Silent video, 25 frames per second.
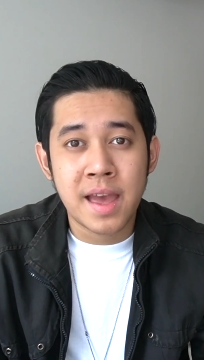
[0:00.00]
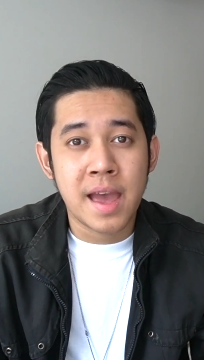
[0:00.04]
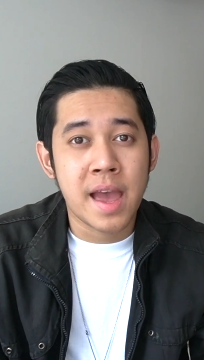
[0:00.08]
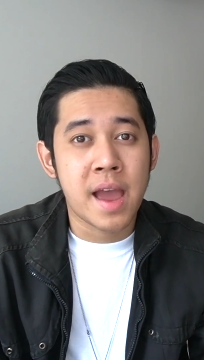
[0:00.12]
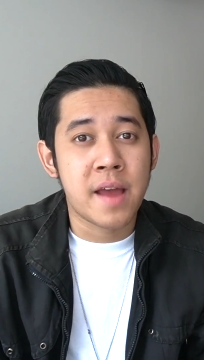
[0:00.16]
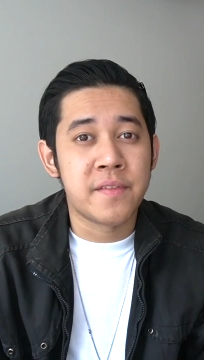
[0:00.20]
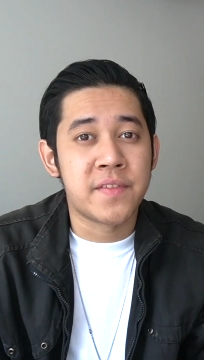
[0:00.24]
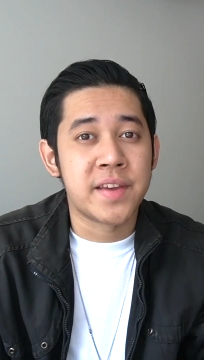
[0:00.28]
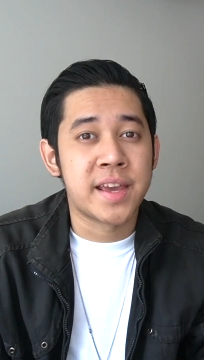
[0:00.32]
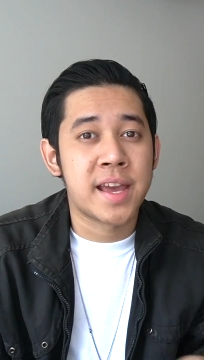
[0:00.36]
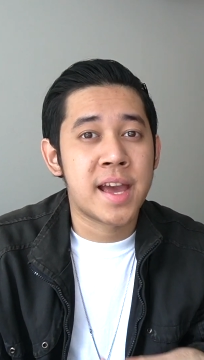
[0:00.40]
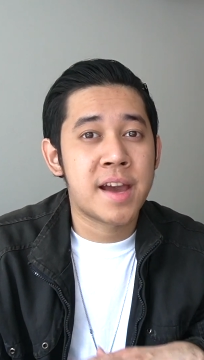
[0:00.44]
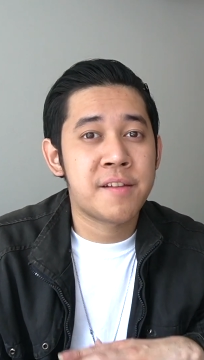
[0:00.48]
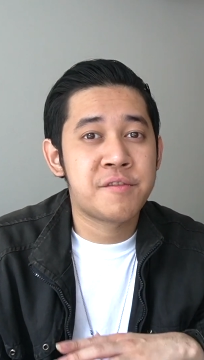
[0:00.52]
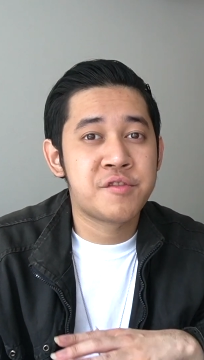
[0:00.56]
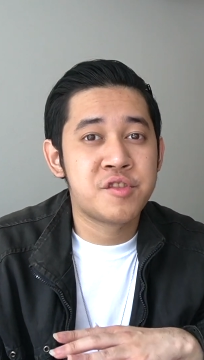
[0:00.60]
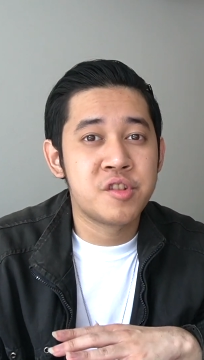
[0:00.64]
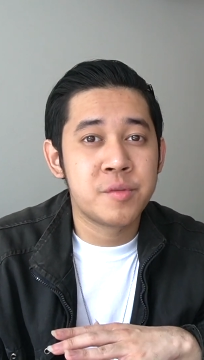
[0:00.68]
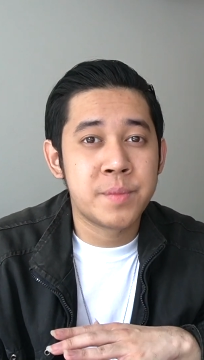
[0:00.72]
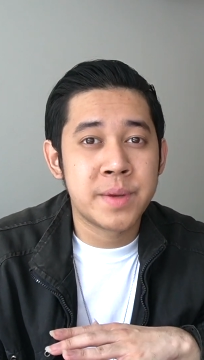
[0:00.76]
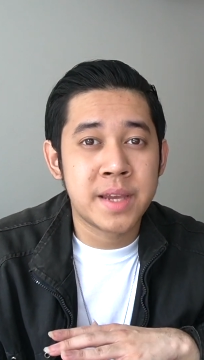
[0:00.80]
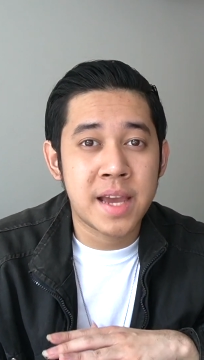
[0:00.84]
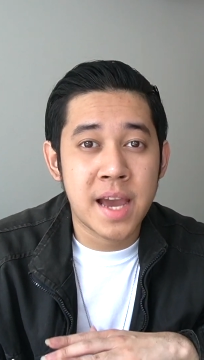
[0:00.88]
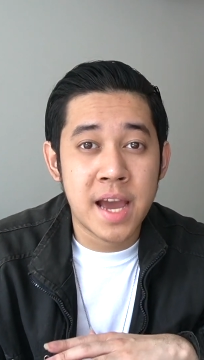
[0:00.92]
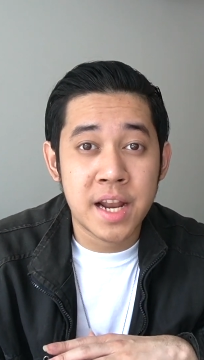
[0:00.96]
and they have
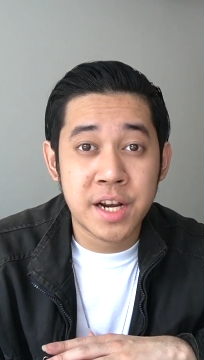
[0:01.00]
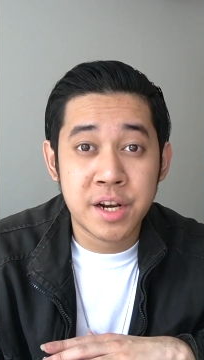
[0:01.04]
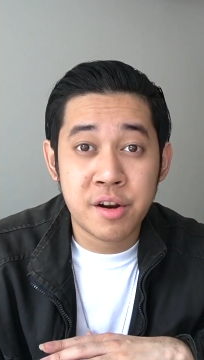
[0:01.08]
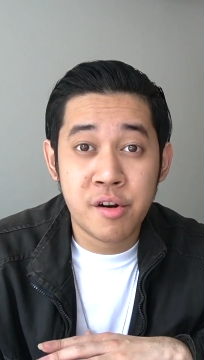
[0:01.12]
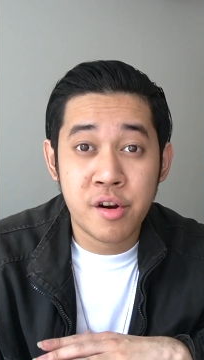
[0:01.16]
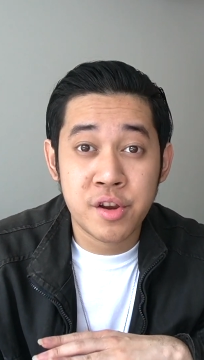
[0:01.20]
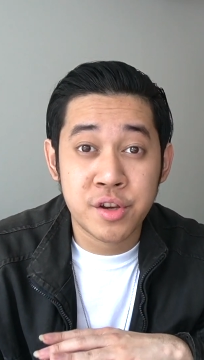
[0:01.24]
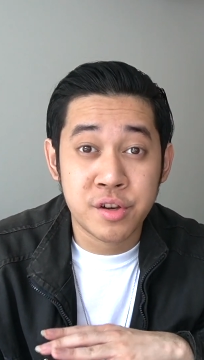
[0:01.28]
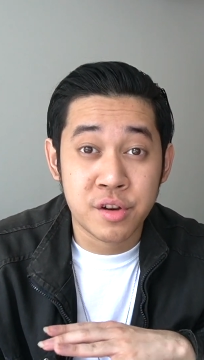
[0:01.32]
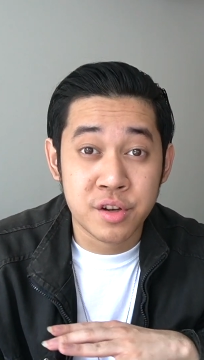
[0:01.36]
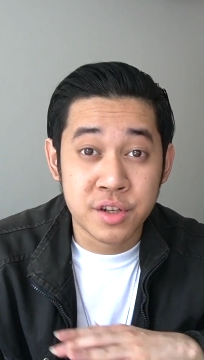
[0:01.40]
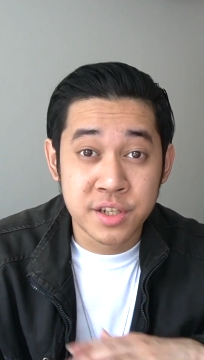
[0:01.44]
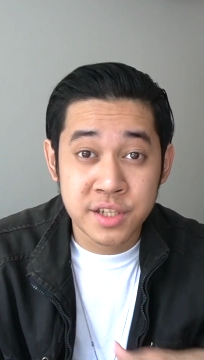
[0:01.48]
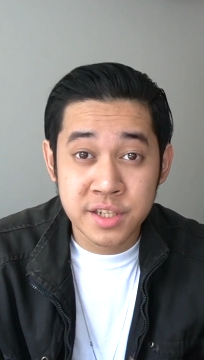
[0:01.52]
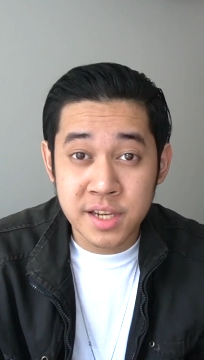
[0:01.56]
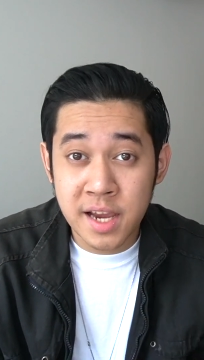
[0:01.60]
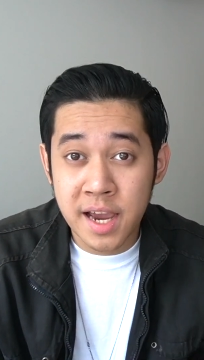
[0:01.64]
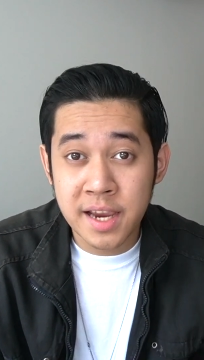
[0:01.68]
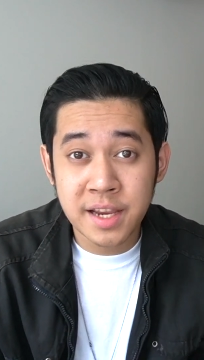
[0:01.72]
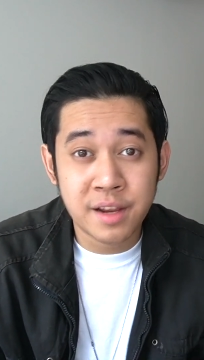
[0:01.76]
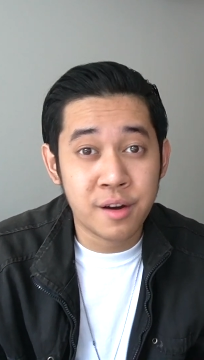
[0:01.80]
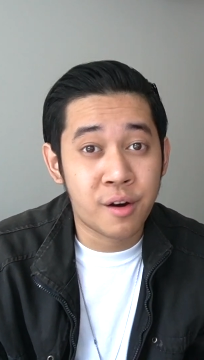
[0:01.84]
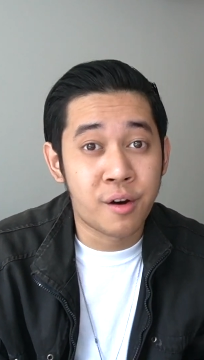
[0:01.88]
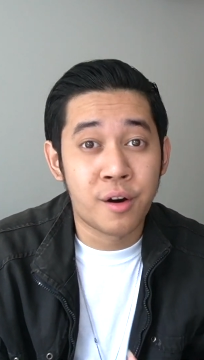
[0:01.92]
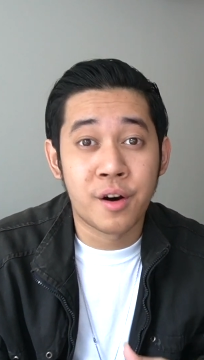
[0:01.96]
to be under your
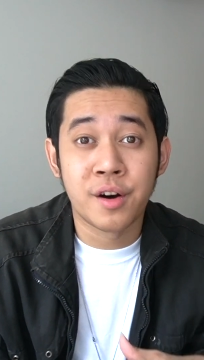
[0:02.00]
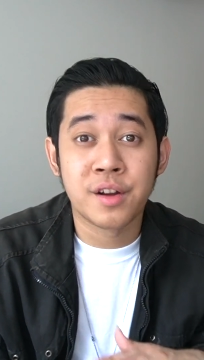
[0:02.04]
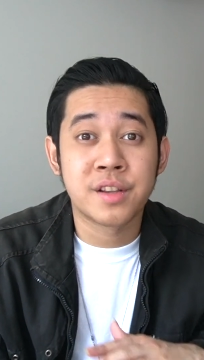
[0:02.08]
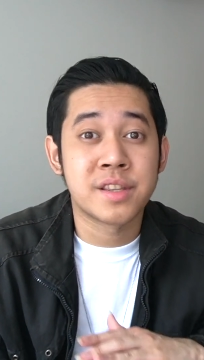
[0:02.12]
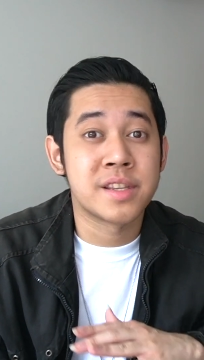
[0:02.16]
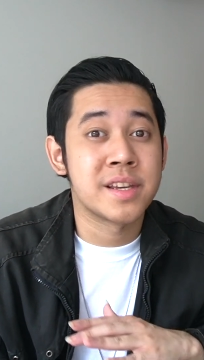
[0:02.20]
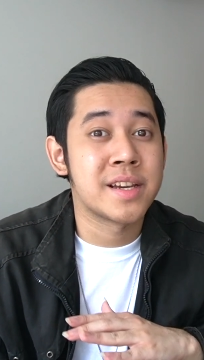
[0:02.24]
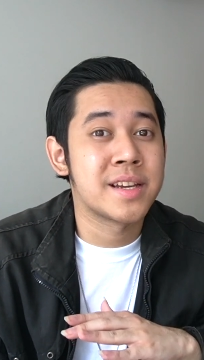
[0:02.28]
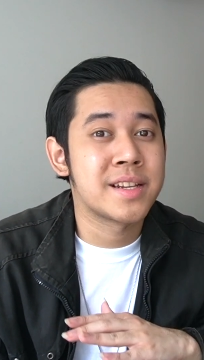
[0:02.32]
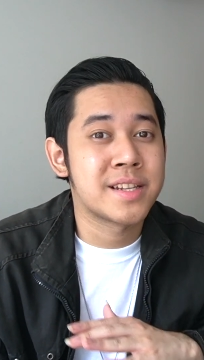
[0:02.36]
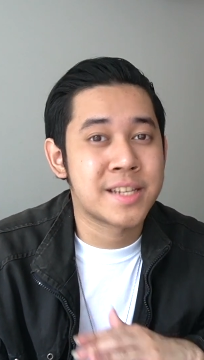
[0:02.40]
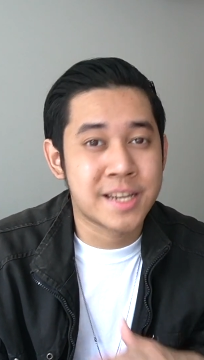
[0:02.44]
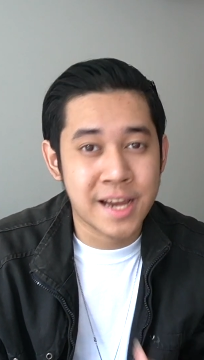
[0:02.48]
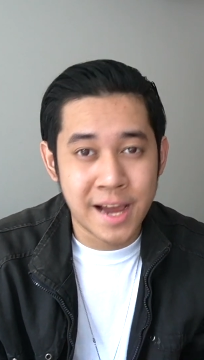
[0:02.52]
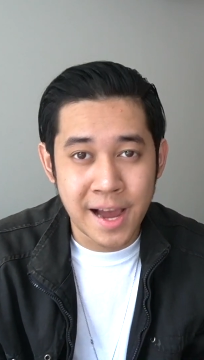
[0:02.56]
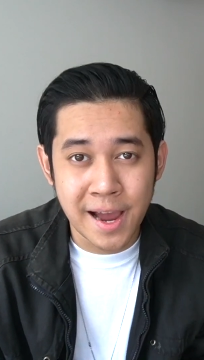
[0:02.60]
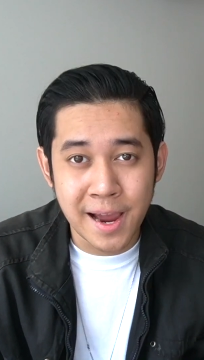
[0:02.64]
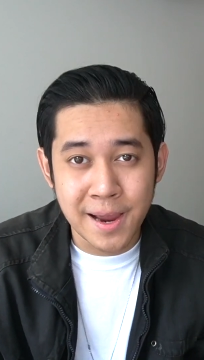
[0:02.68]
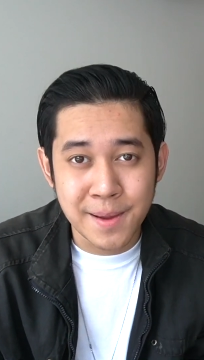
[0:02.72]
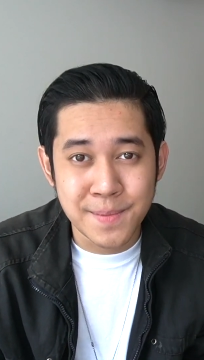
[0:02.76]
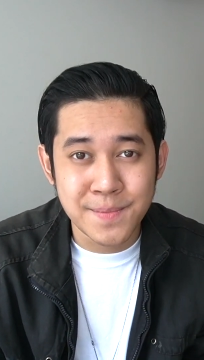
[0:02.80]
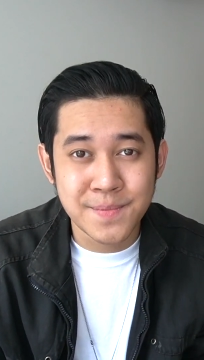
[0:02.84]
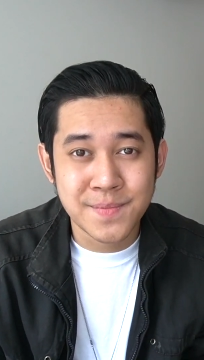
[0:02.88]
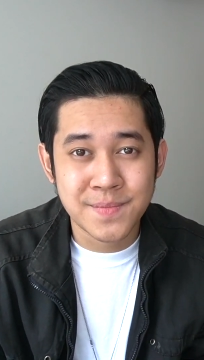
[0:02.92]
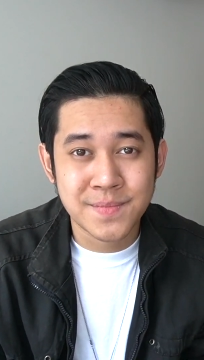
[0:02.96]
sight all the
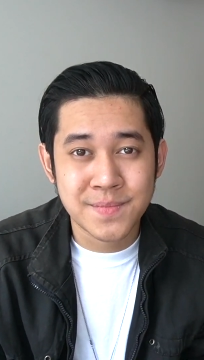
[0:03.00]
time.